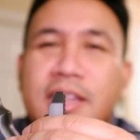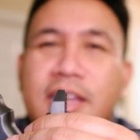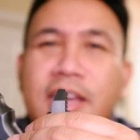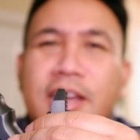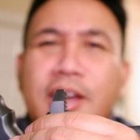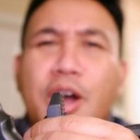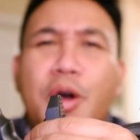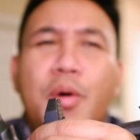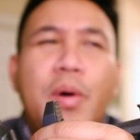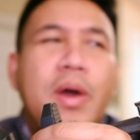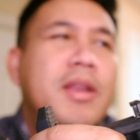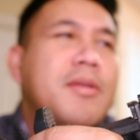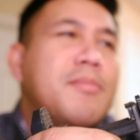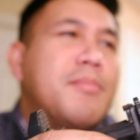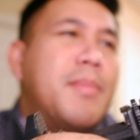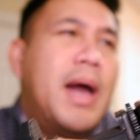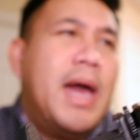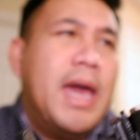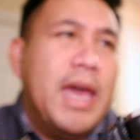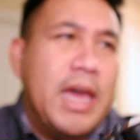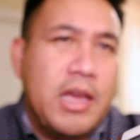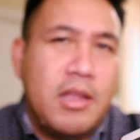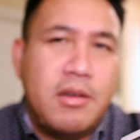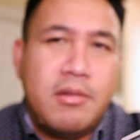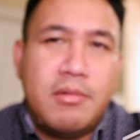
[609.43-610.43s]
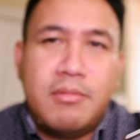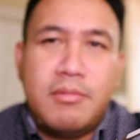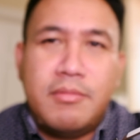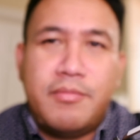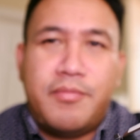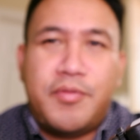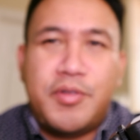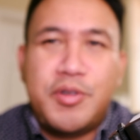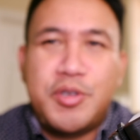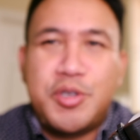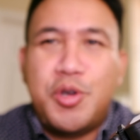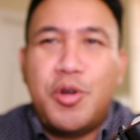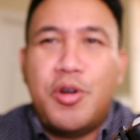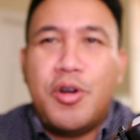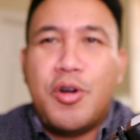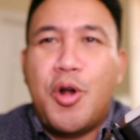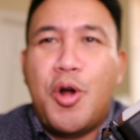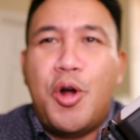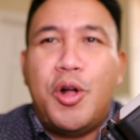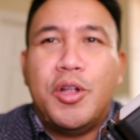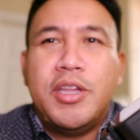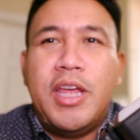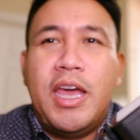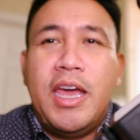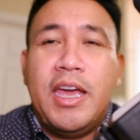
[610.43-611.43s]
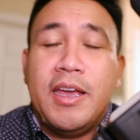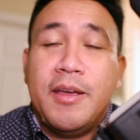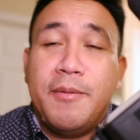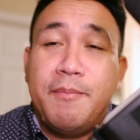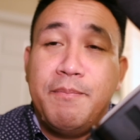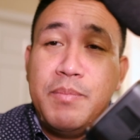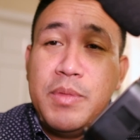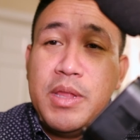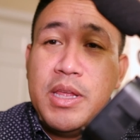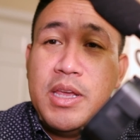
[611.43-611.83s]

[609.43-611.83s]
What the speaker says: then go ahead and buy it for sure all day.